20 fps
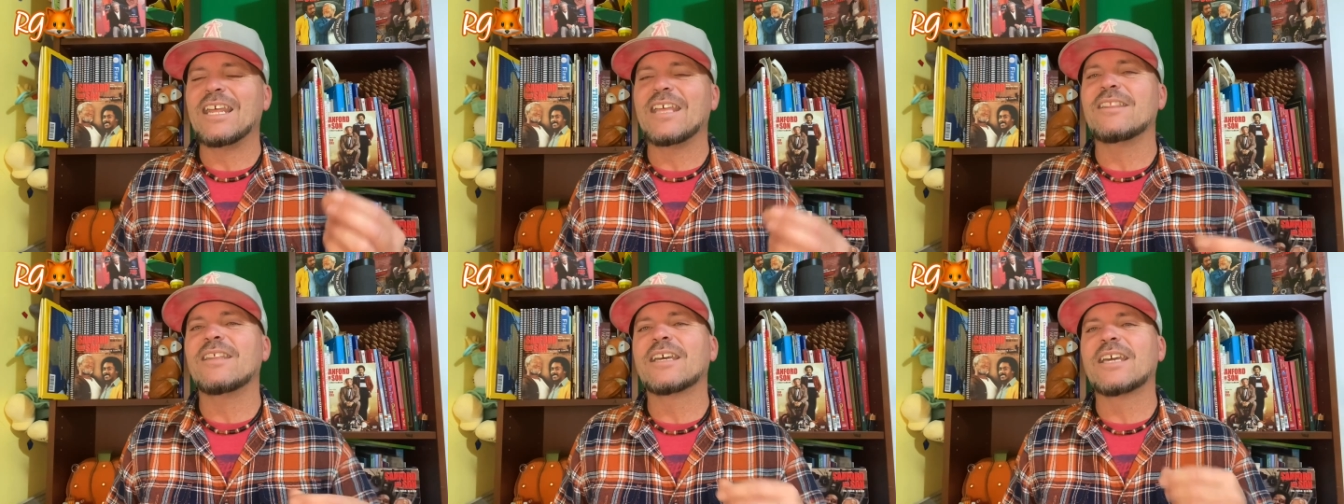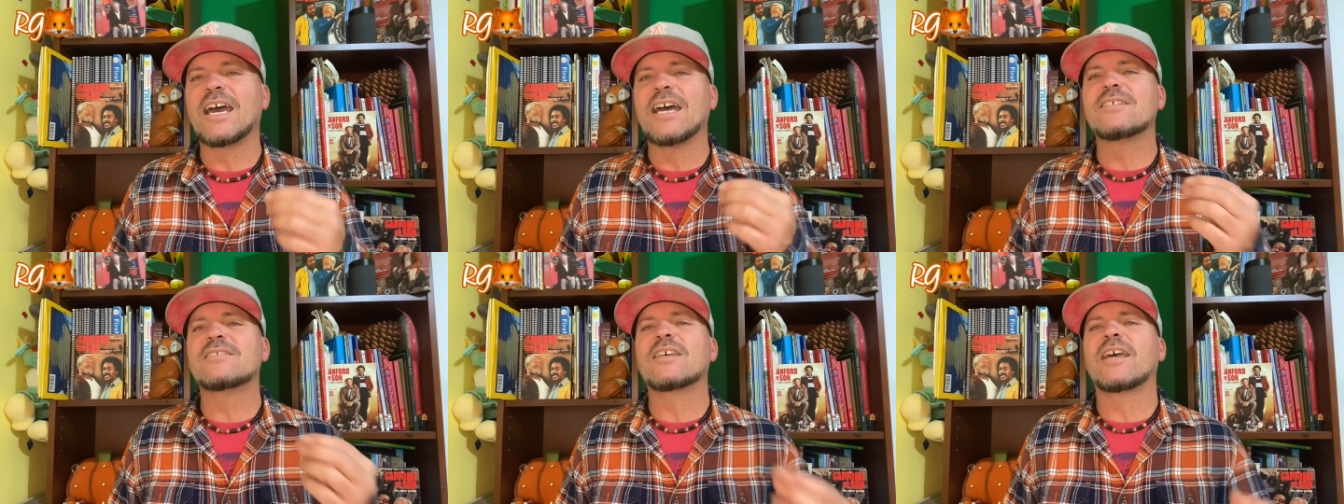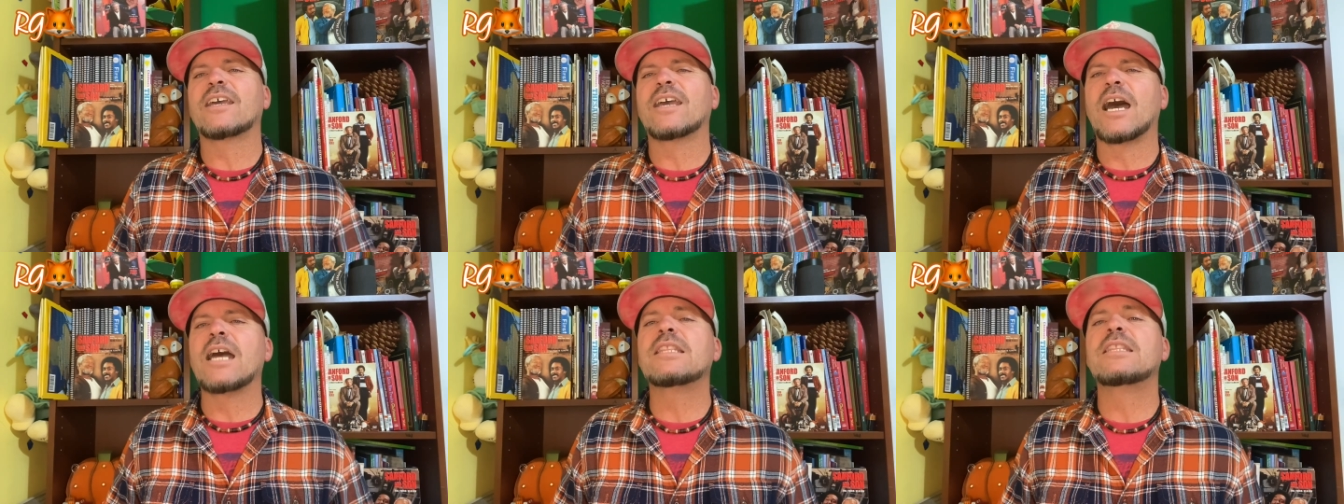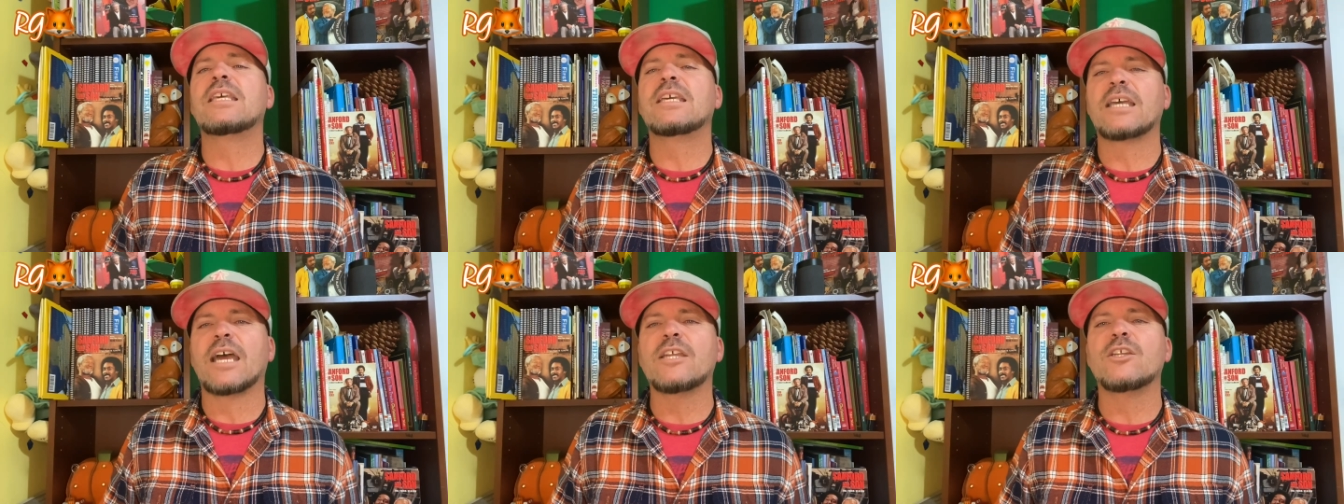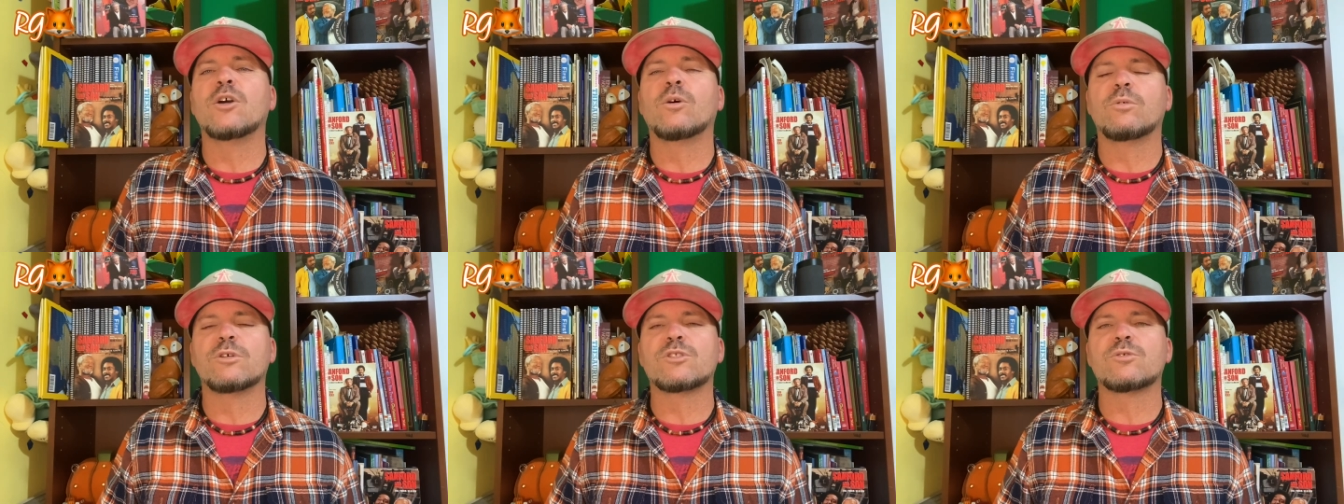And the guy's like, I think I
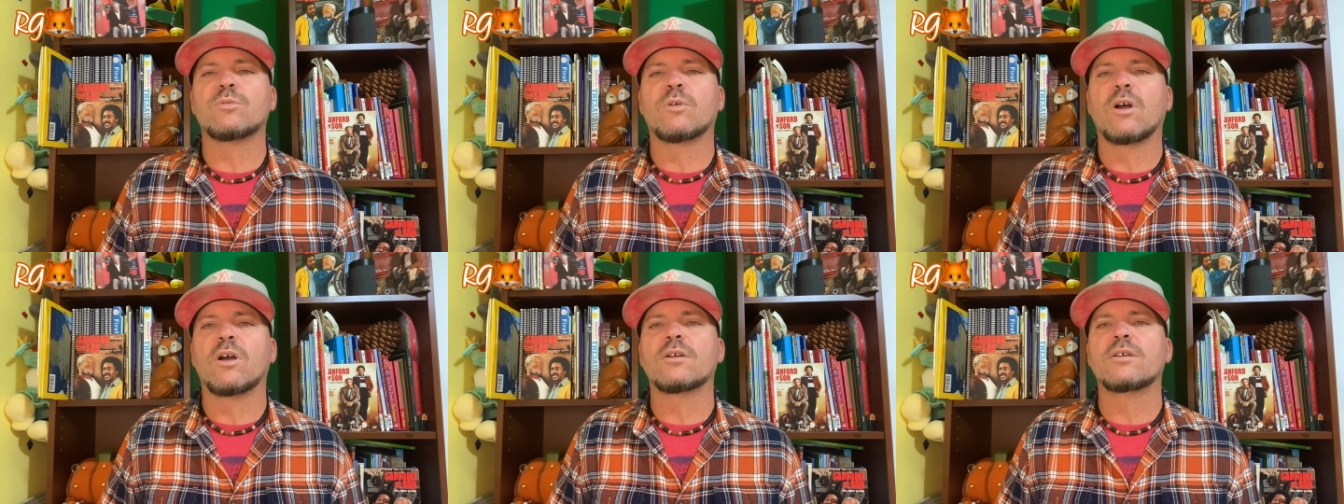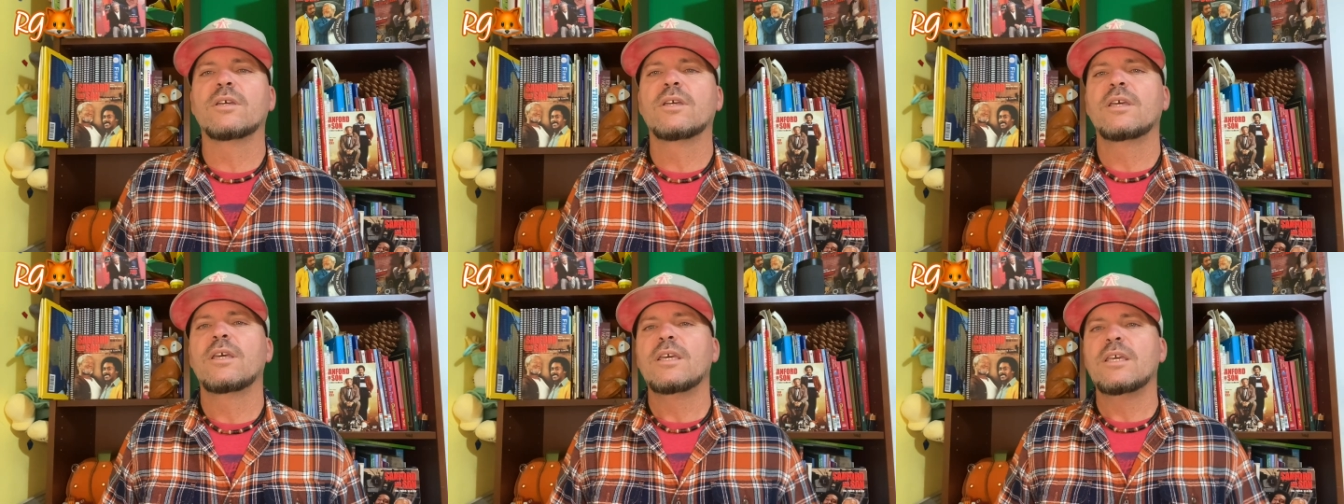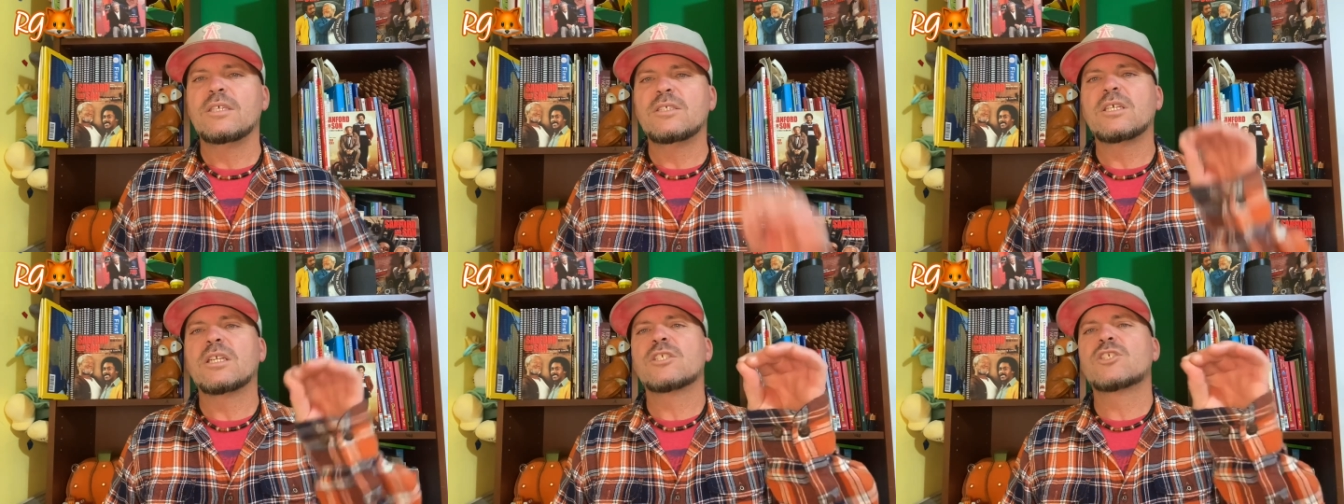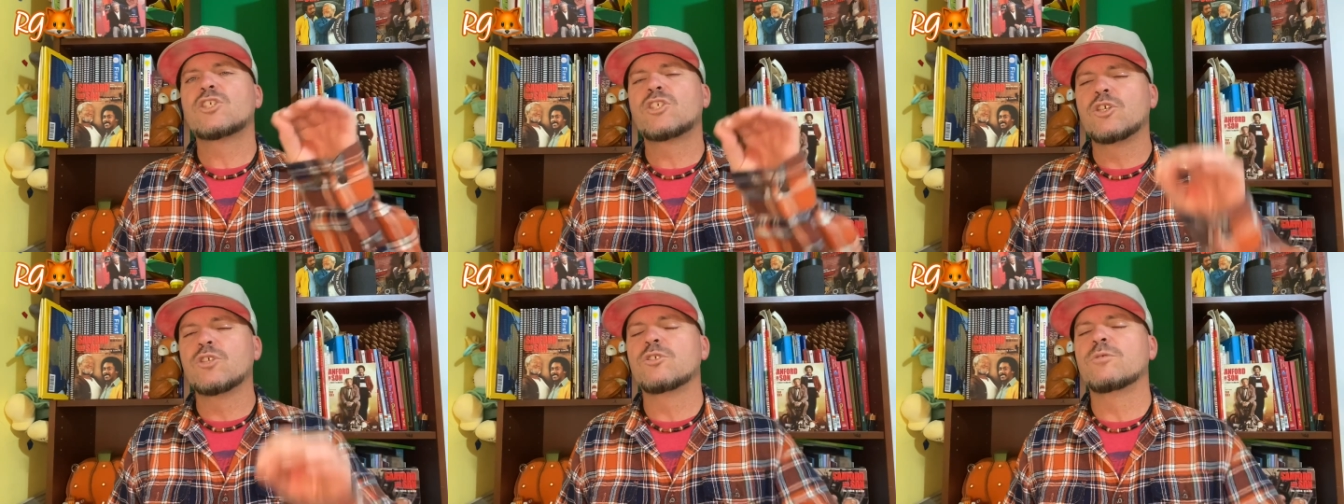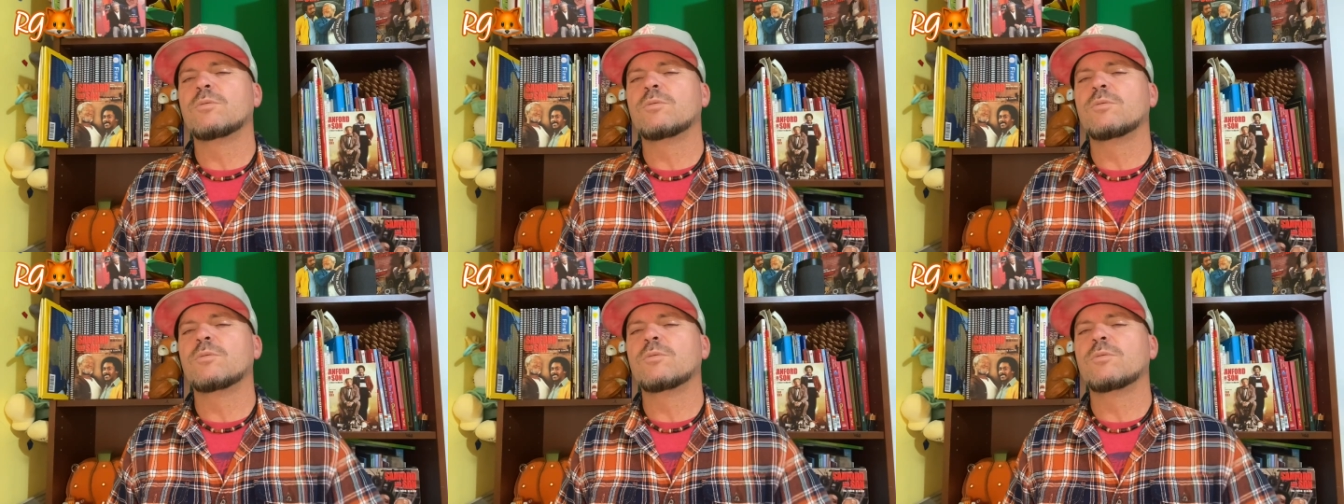know what's wrong. He said, excuse